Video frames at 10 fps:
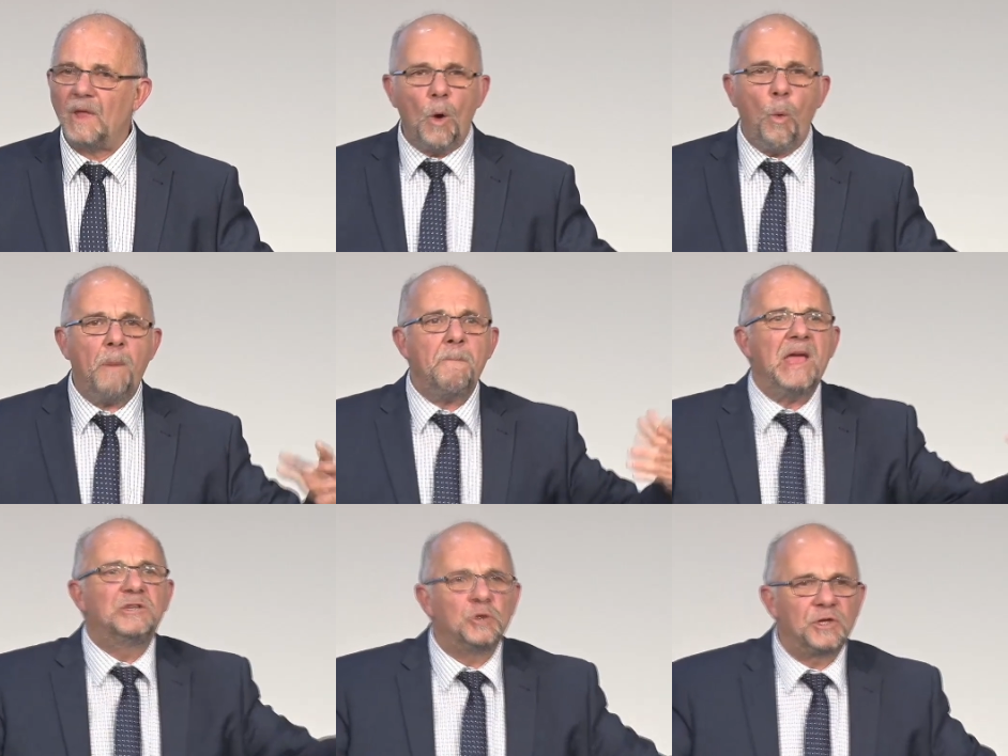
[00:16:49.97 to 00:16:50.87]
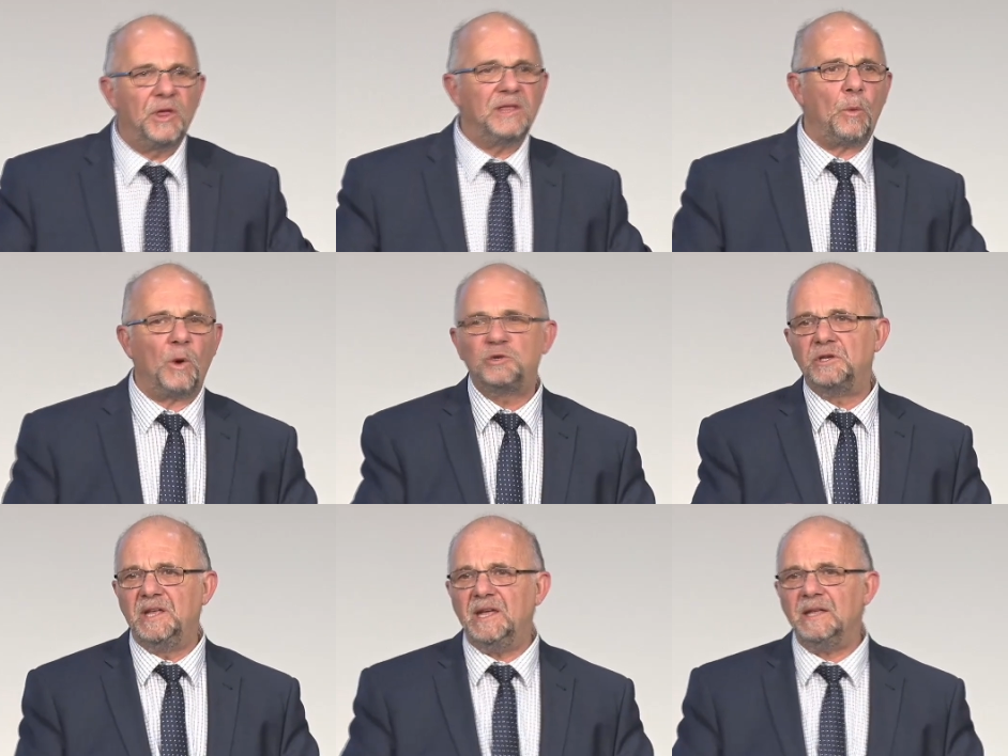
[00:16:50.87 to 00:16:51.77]
What makes you think that what you
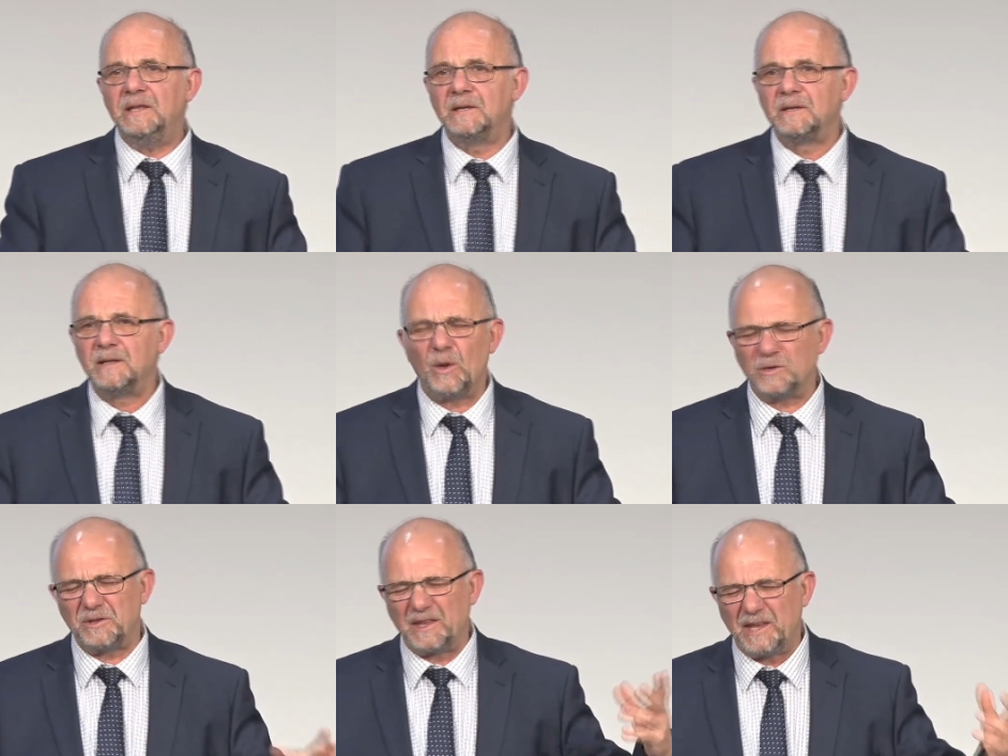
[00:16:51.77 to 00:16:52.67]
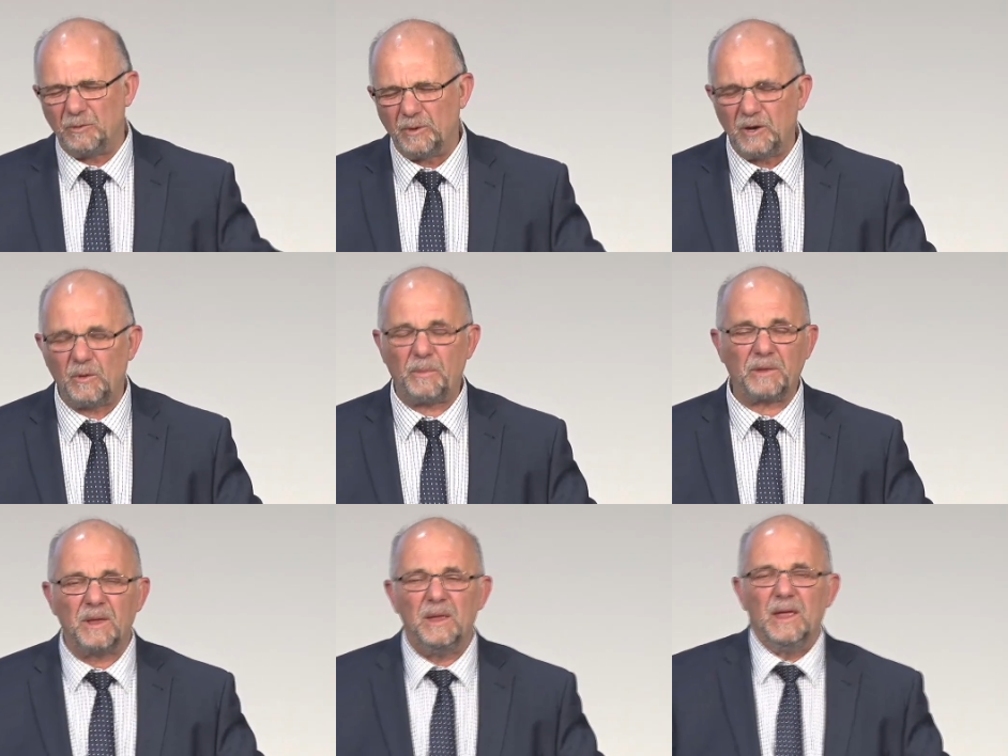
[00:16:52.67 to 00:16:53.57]
did, it wasn't that terrible anyway,
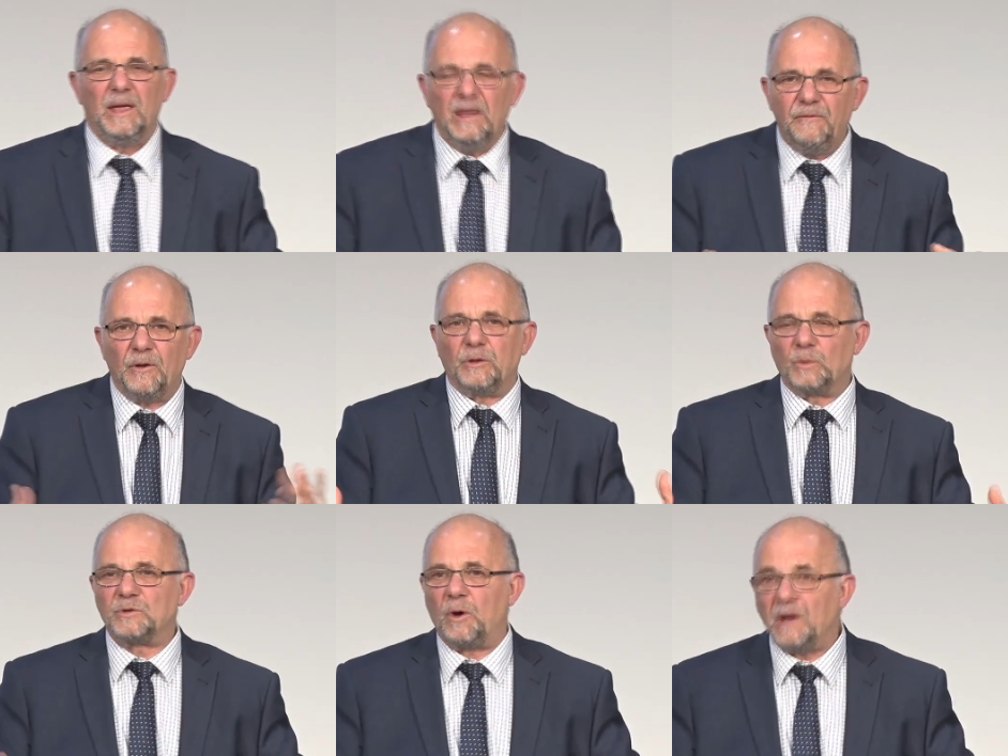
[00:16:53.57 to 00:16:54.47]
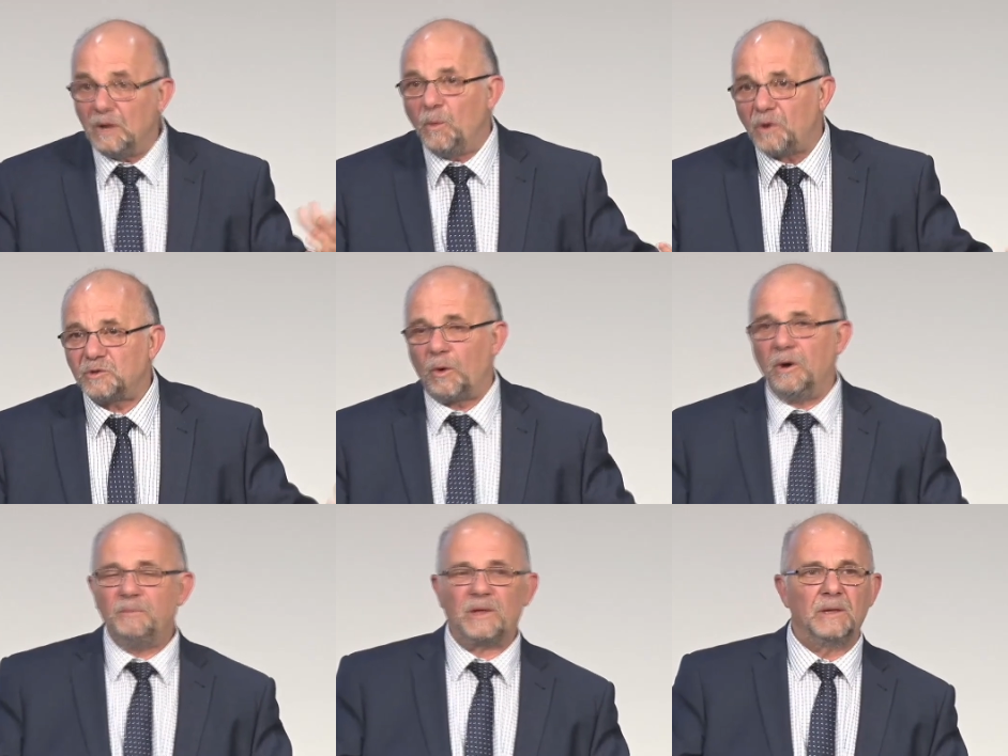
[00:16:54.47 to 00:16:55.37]
but he felt that it was wrong, and it was
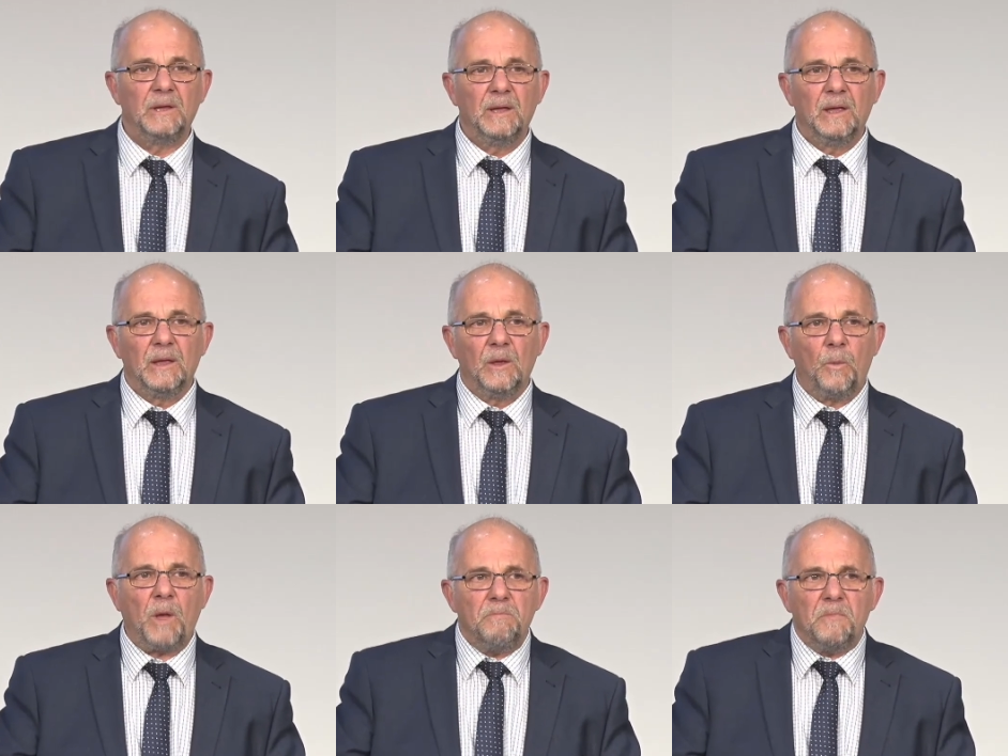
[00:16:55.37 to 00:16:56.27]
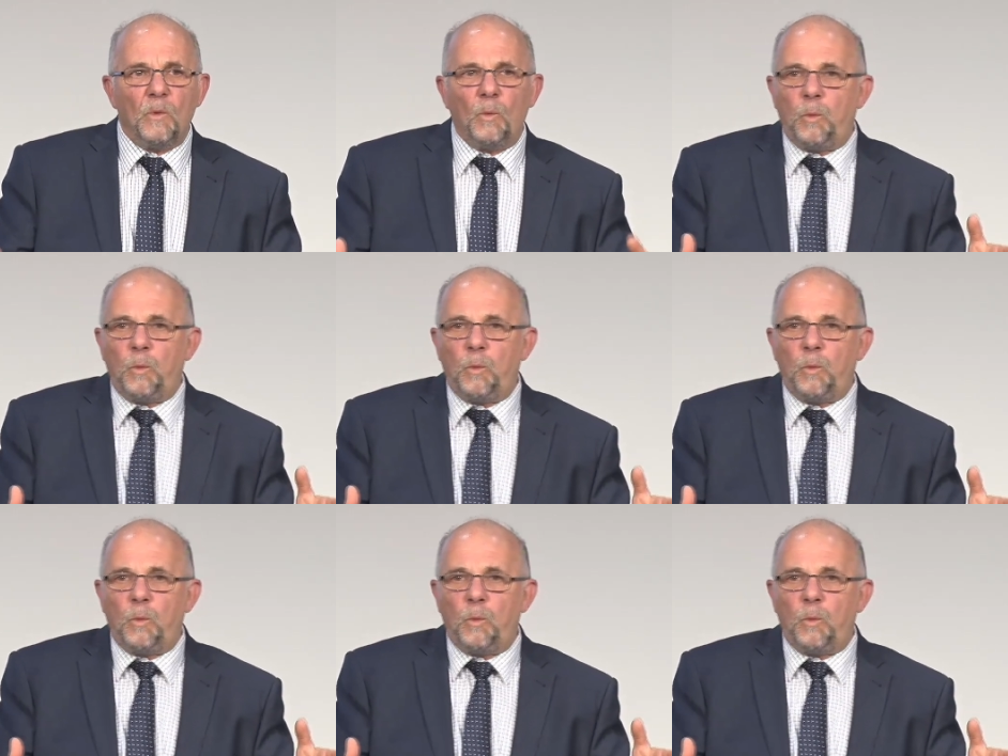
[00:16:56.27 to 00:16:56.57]
wrong, but what